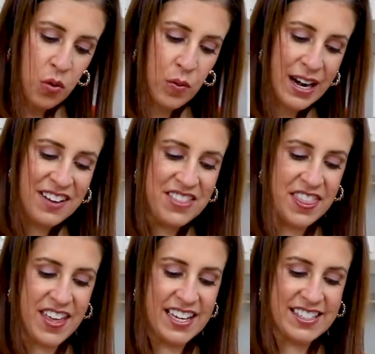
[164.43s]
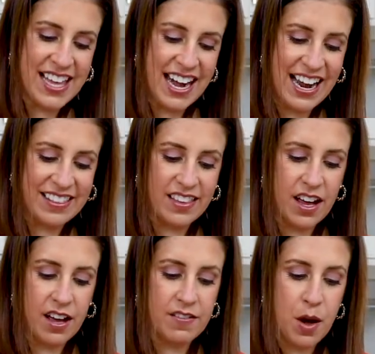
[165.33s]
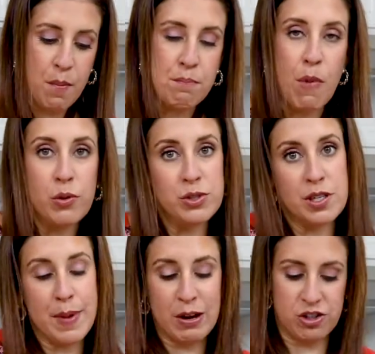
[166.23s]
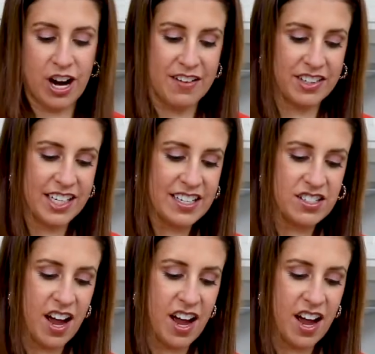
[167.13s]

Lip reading: One of the things that I love most about traveling is